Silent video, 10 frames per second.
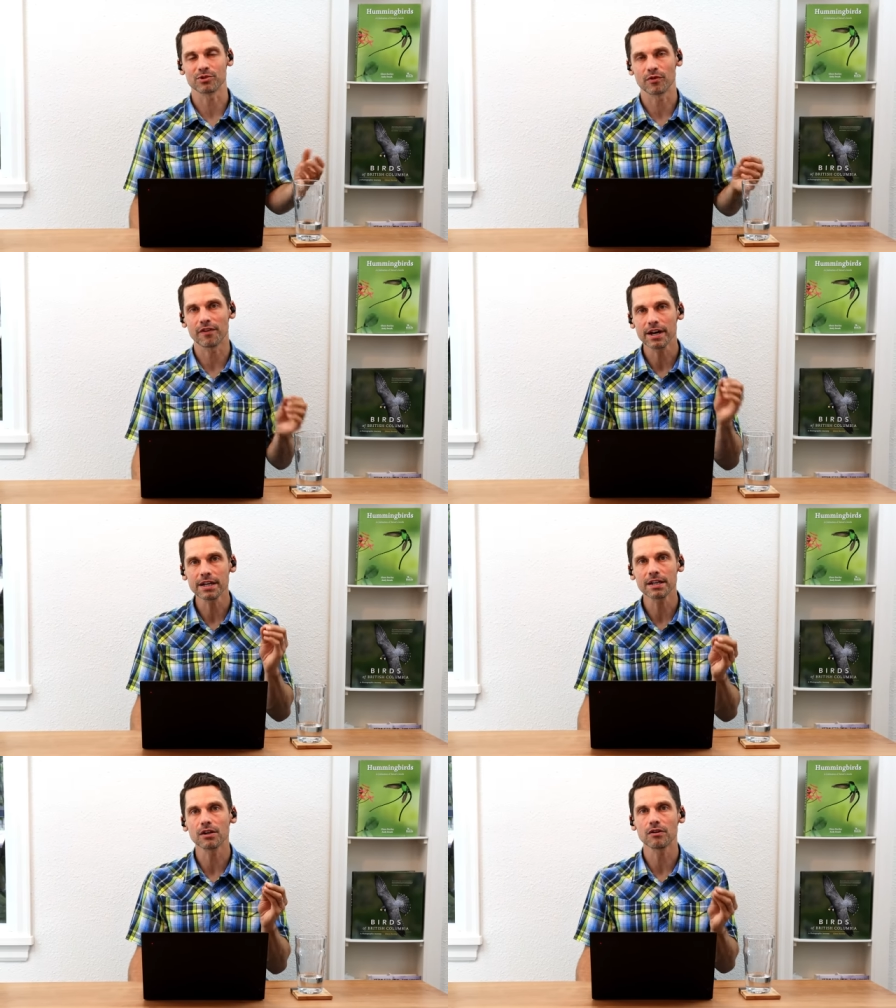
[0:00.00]
So
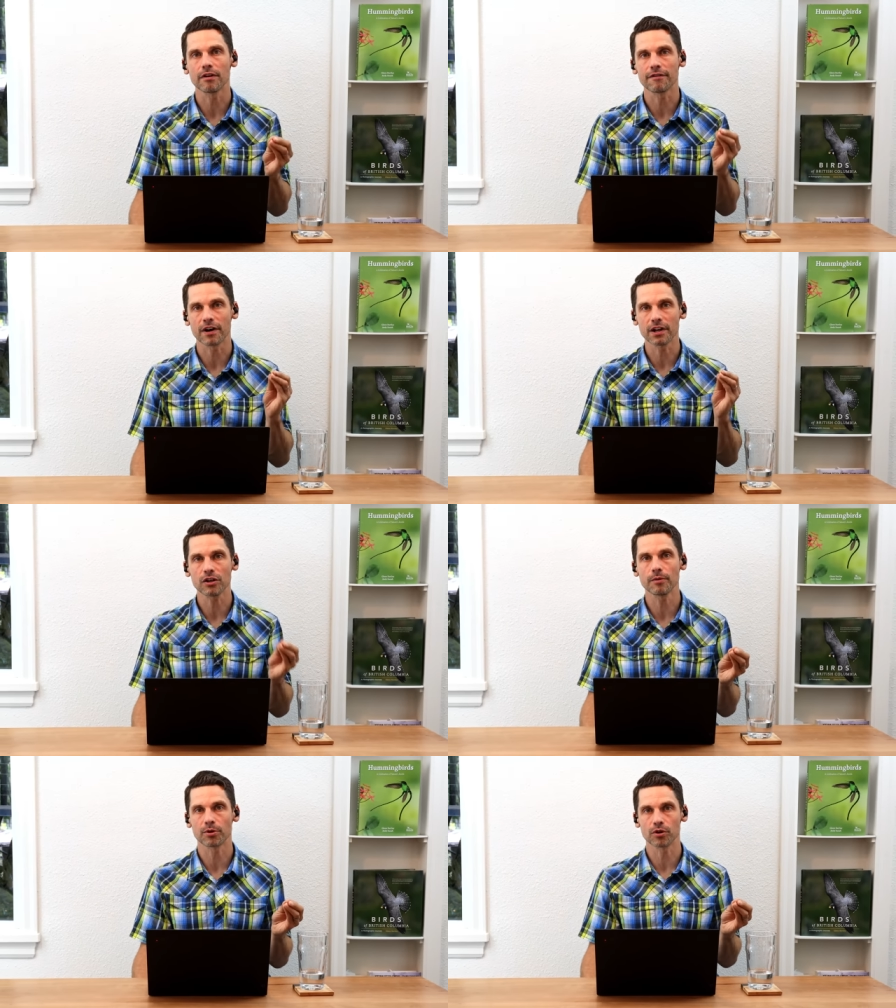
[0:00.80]
finding a little a fun
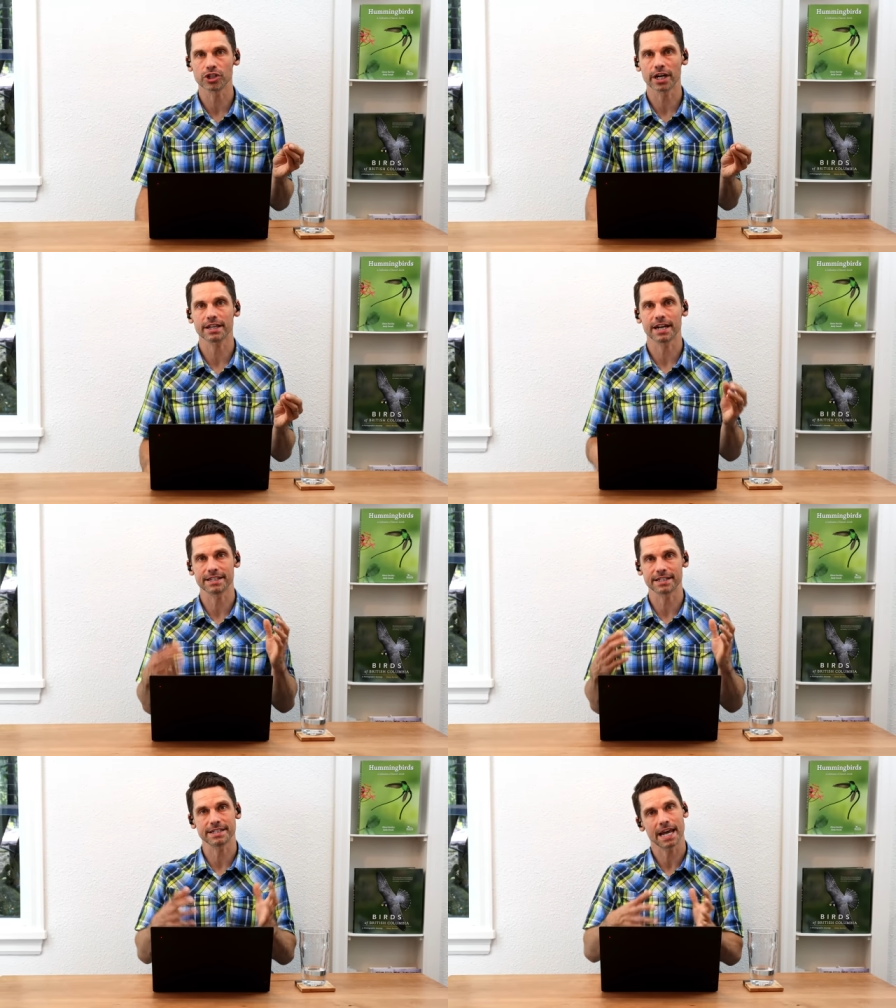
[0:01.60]
little project that
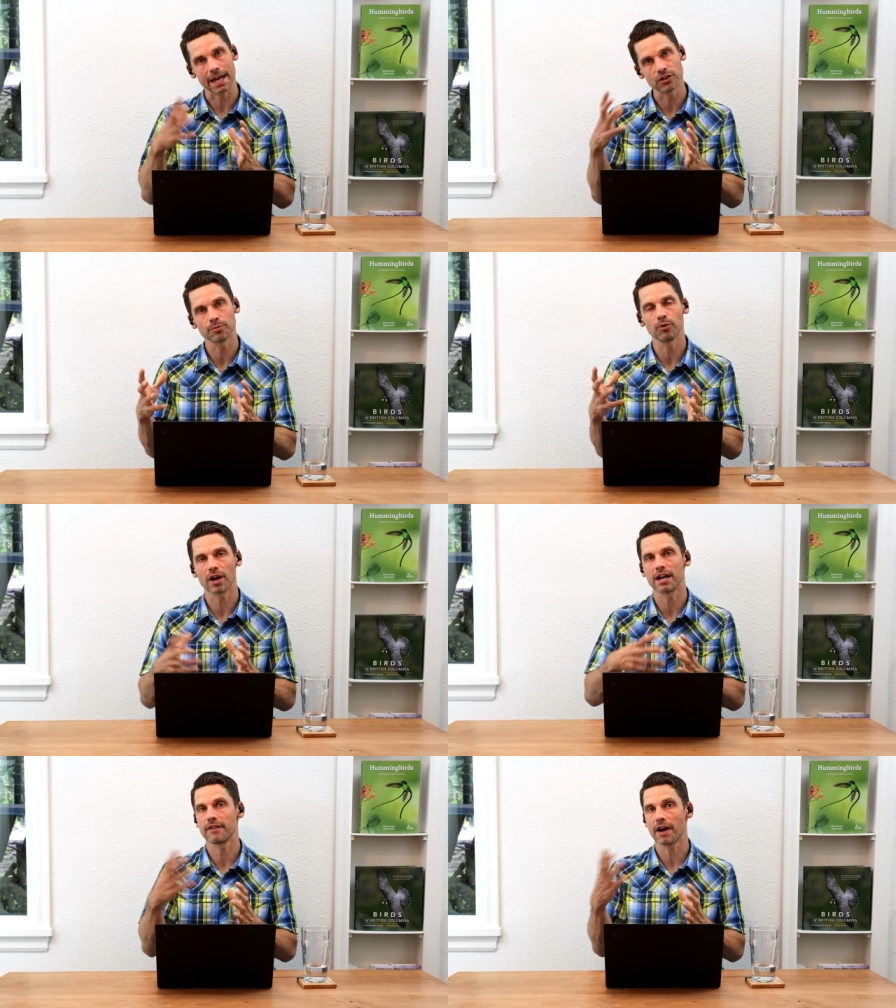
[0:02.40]
has a tangible
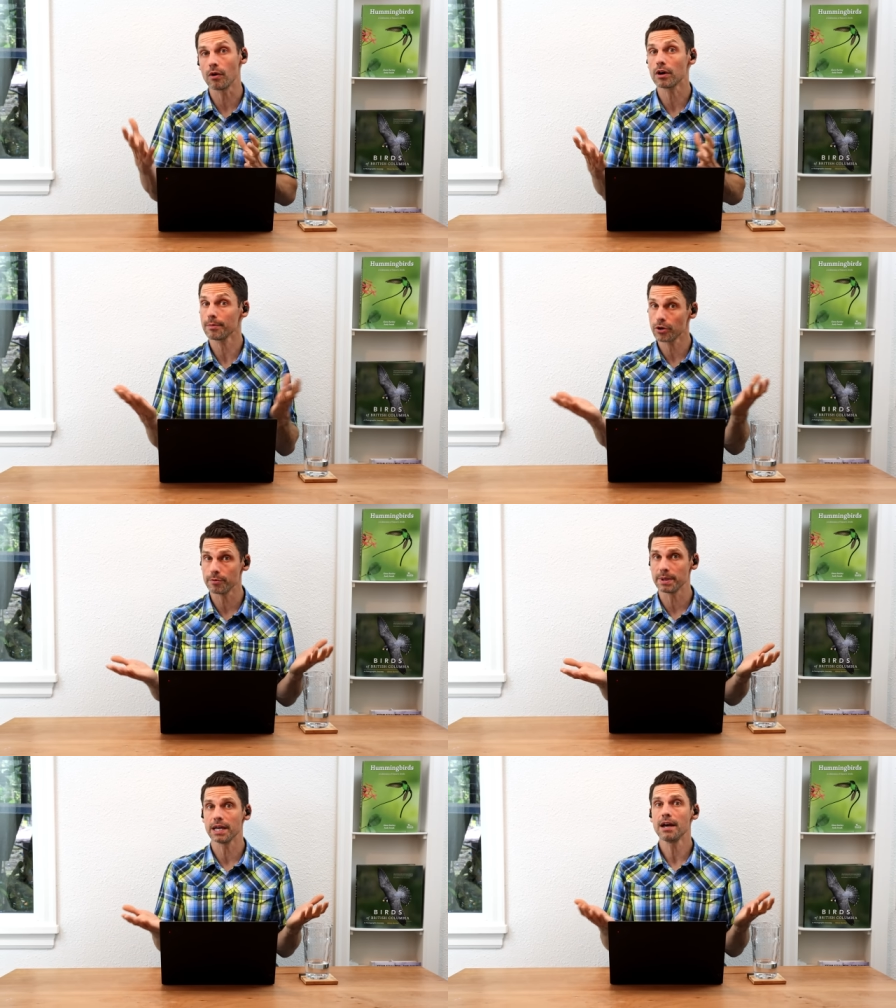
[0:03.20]
kind of outcome
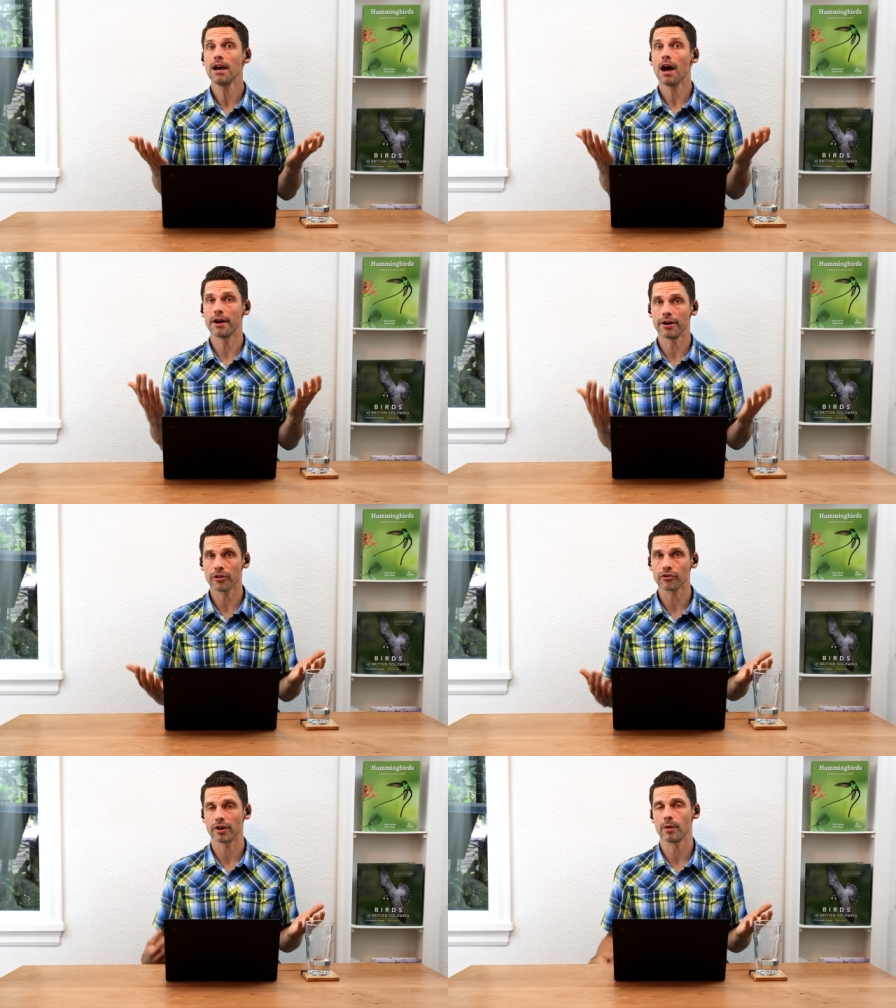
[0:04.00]
could be
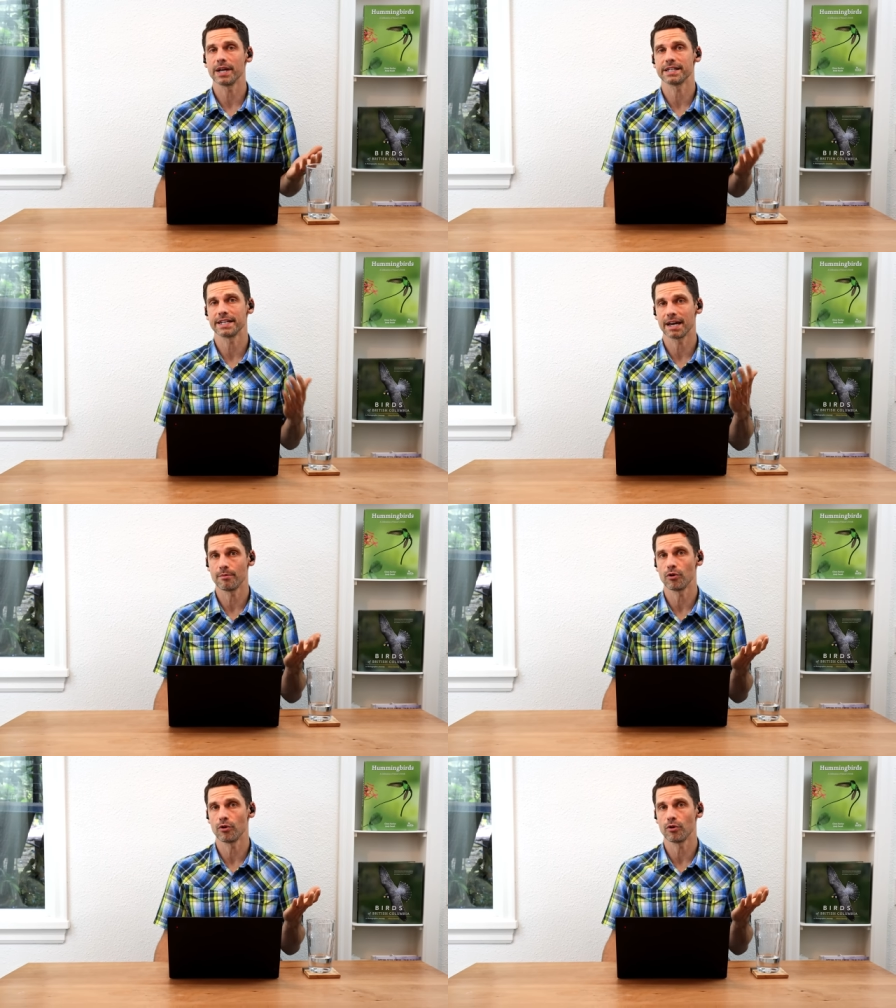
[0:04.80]
another great way to get